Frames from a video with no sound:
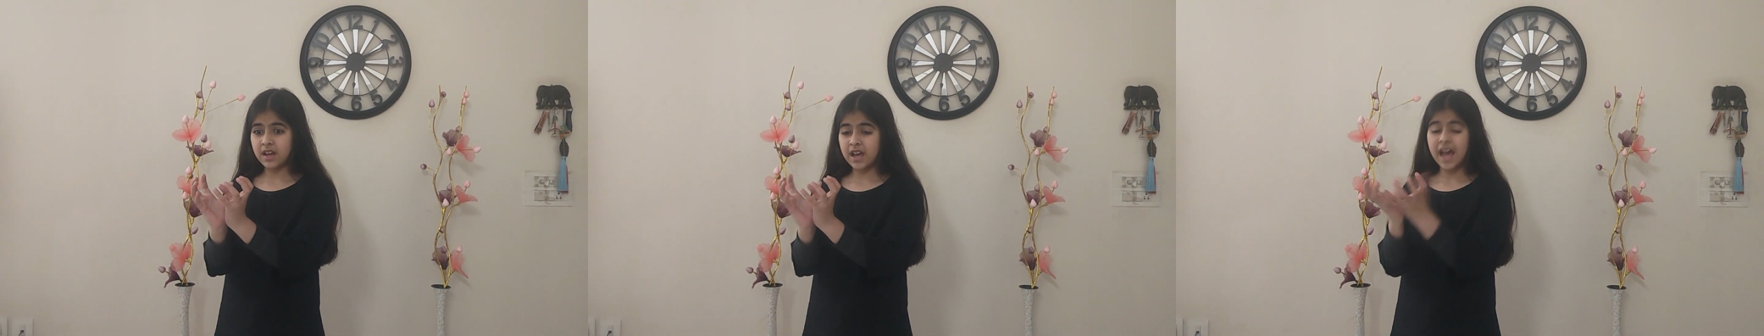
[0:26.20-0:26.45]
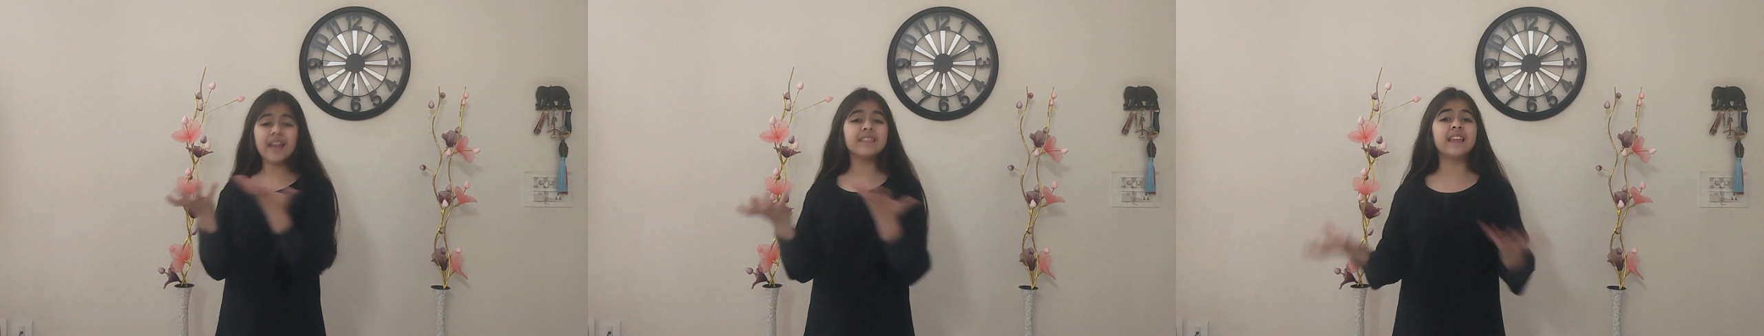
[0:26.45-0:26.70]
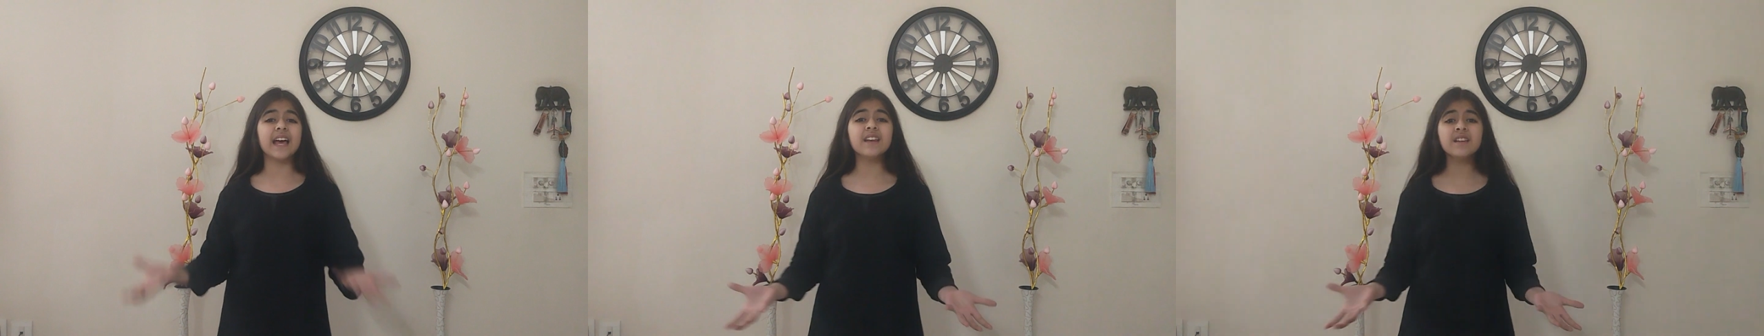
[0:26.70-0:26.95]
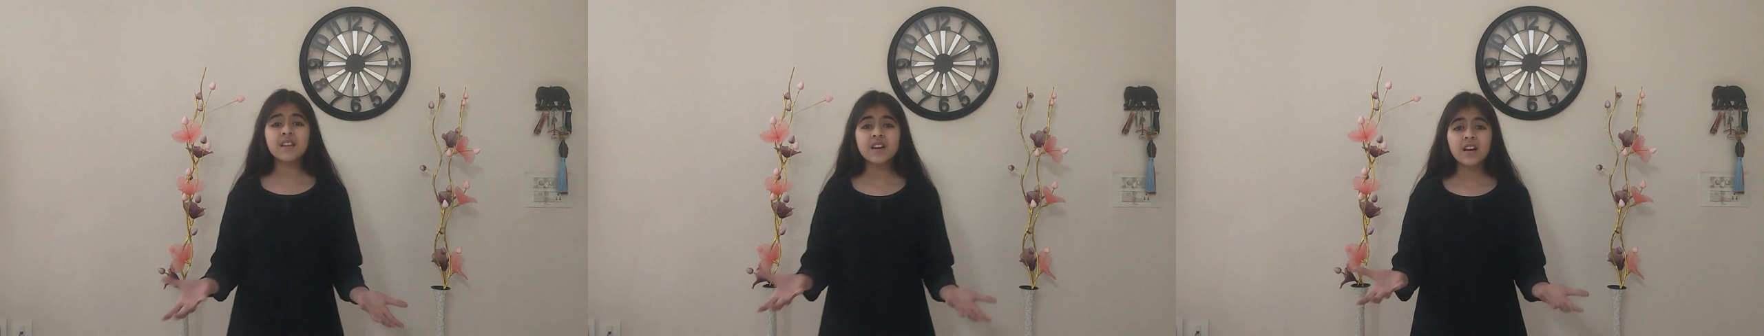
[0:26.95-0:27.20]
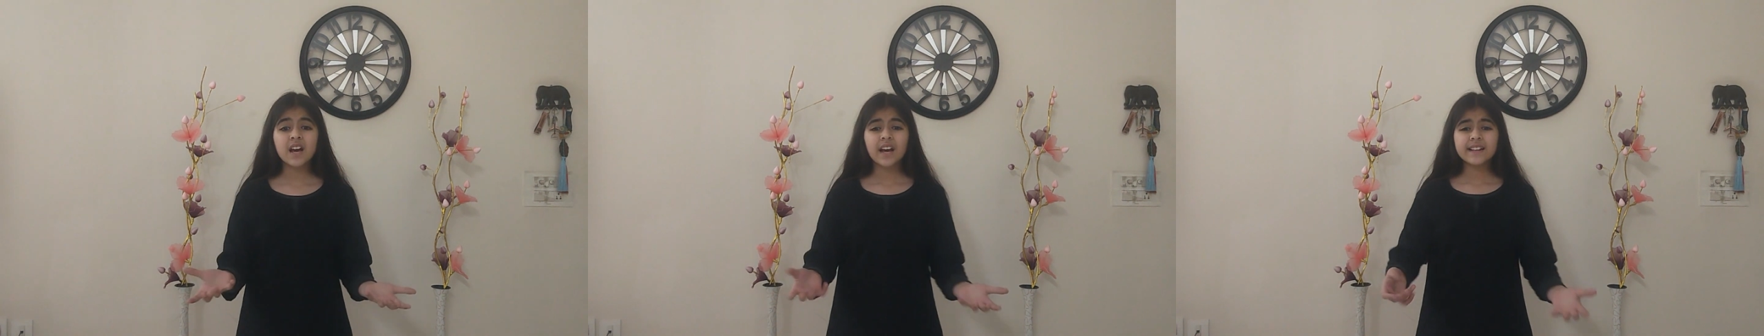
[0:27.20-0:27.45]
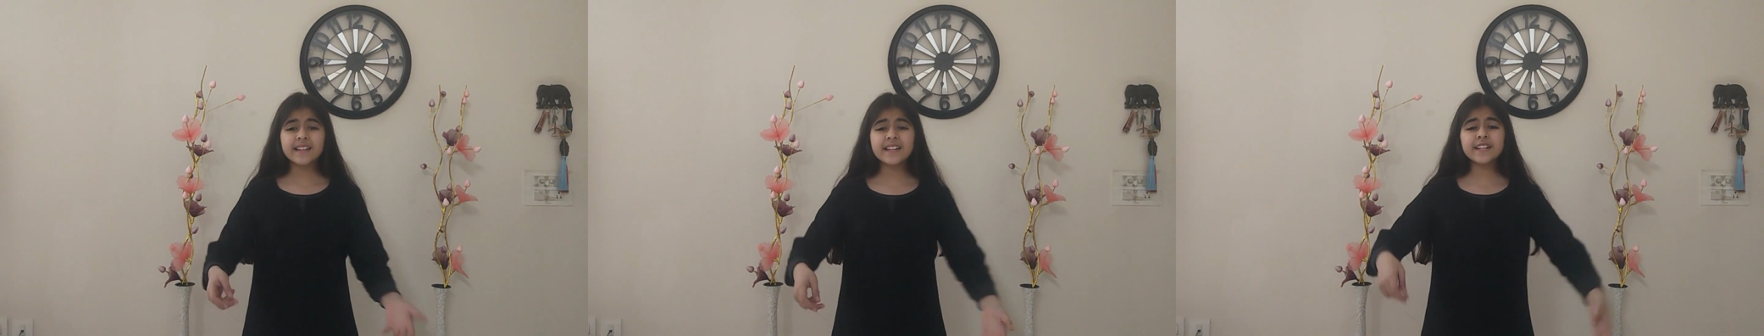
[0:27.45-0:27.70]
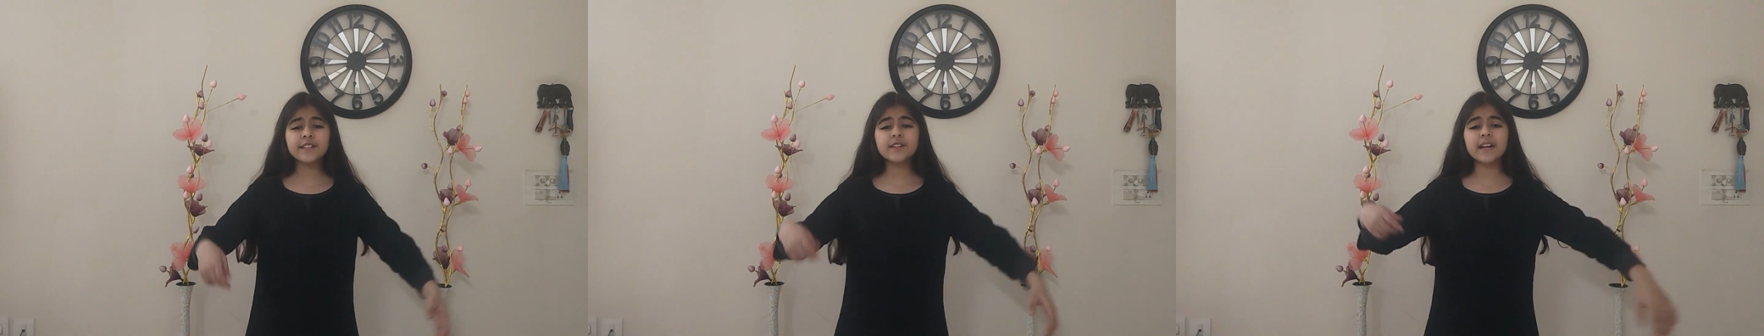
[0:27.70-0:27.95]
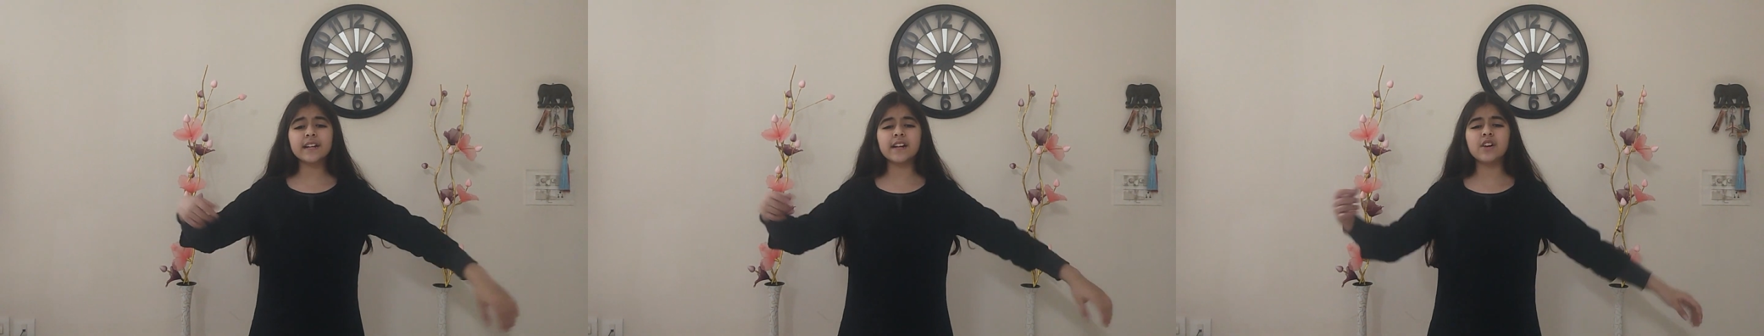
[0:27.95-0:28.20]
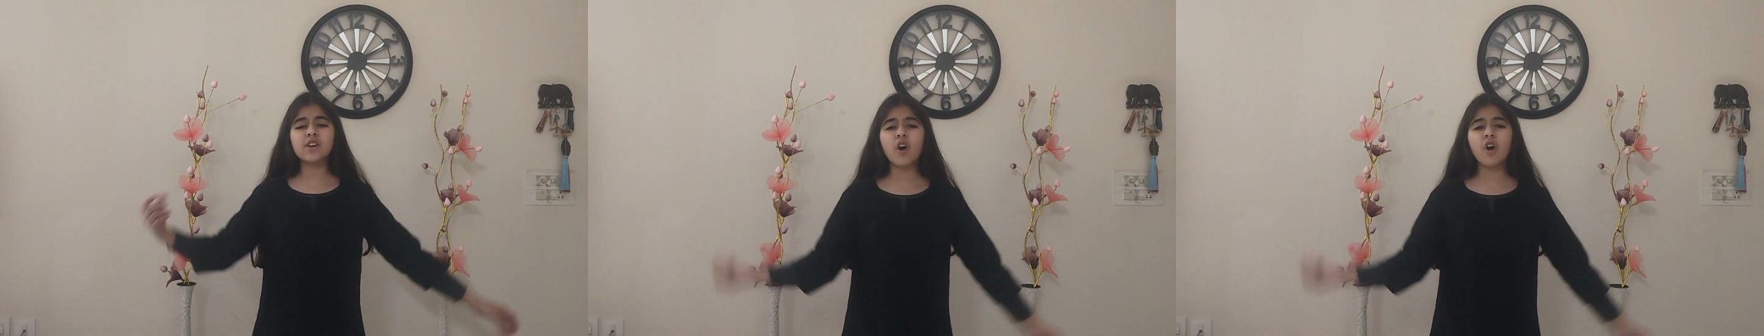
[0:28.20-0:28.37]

And then they need to get a